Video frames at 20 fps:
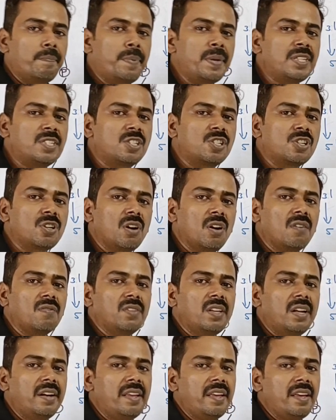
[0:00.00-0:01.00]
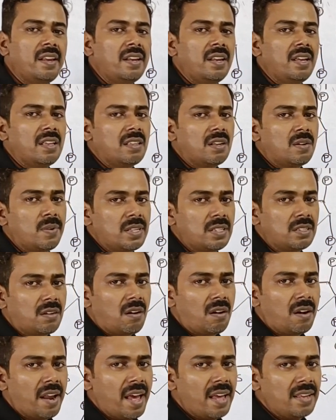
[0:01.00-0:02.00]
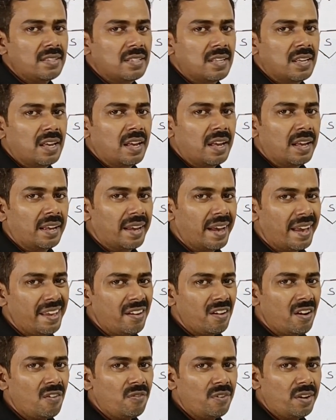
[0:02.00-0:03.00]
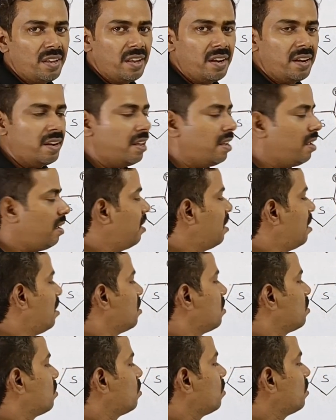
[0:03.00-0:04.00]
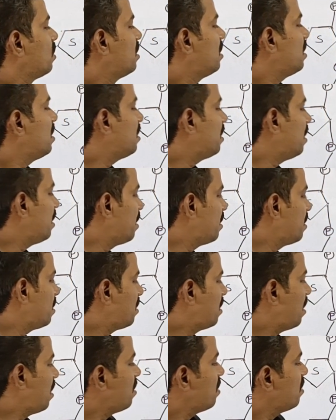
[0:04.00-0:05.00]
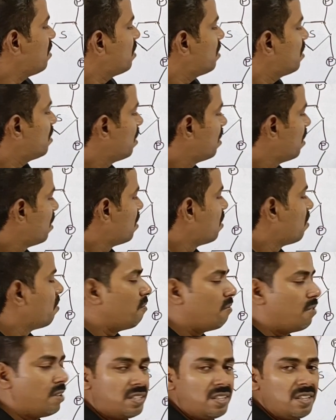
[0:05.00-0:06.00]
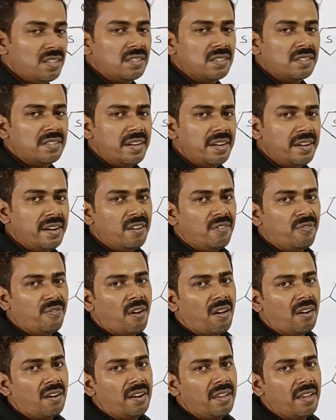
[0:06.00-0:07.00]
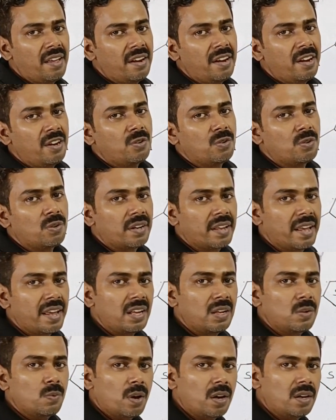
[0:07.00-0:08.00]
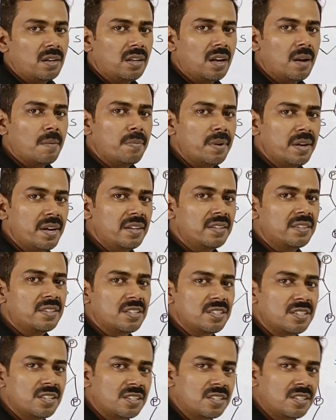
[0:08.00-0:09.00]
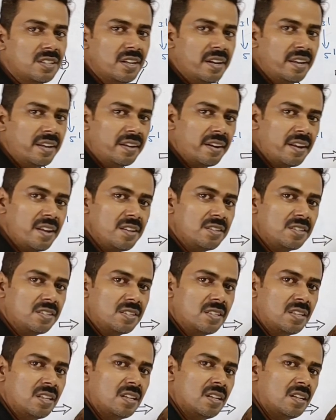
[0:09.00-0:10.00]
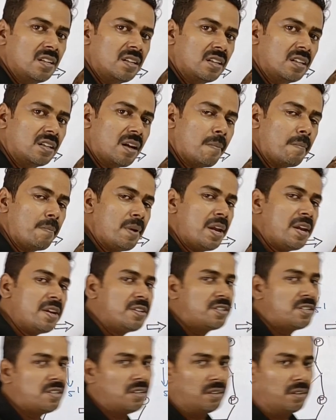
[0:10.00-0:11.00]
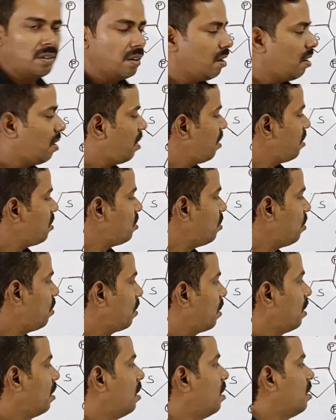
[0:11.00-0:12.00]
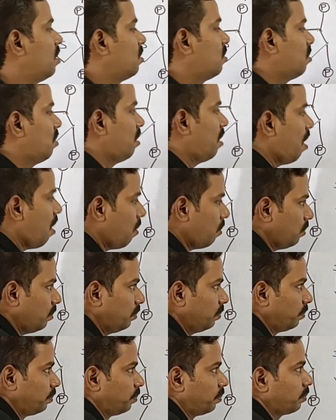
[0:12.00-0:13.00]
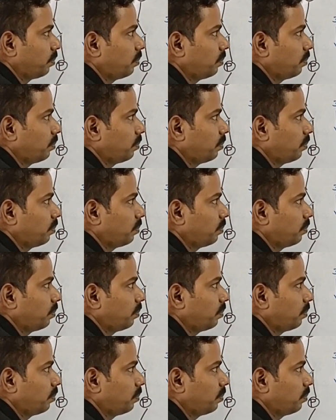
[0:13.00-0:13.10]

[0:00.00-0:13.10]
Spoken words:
pitch of the DNA, otherwise called as gyre of DNA. So this is the distance which is needed for DNA to take one complete 360 degrees complete turn. Understood? So now